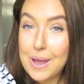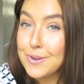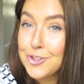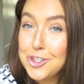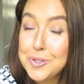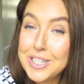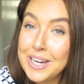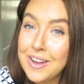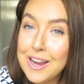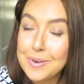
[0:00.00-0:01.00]
away on
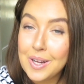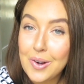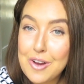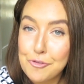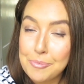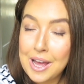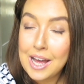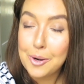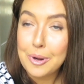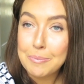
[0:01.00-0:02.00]
Tuesday night when I got in from the
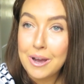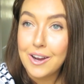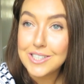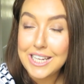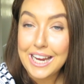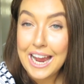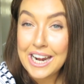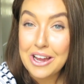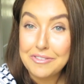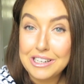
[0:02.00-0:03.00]
Halloween party
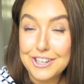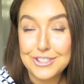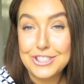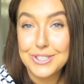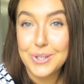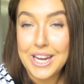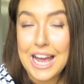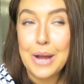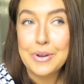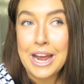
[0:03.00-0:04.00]
and I've literally just got it
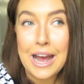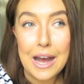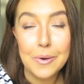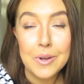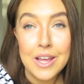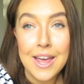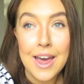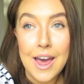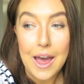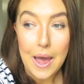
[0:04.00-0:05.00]
out now.
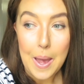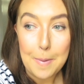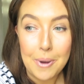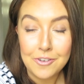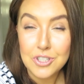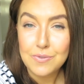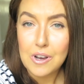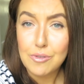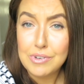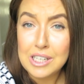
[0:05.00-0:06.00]
I've just
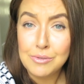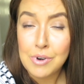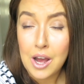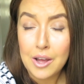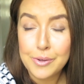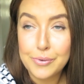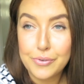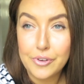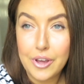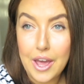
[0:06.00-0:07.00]
felt really
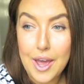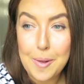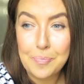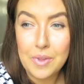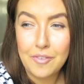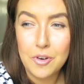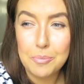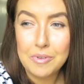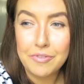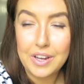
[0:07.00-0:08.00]
rough. I've
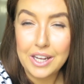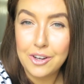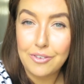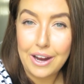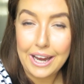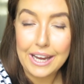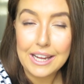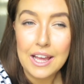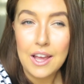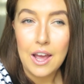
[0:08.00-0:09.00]
not been feeling
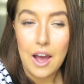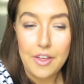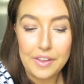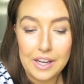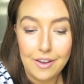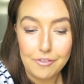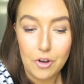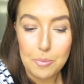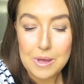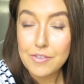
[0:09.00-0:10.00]
great. I think I've
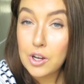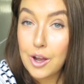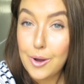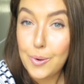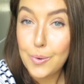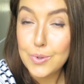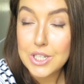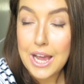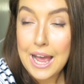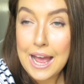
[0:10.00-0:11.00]
got a bit of a
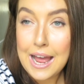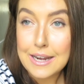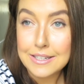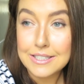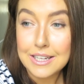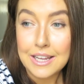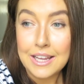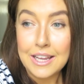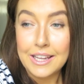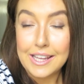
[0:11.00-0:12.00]
cold and
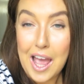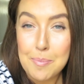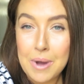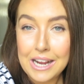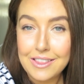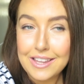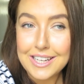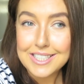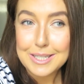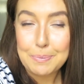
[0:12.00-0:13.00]
yeah, Mike
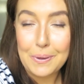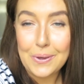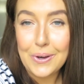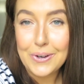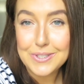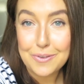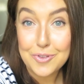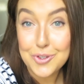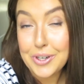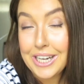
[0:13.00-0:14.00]
thinks it's because of
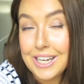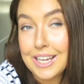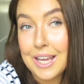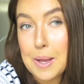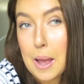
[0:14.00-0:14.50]
the drink.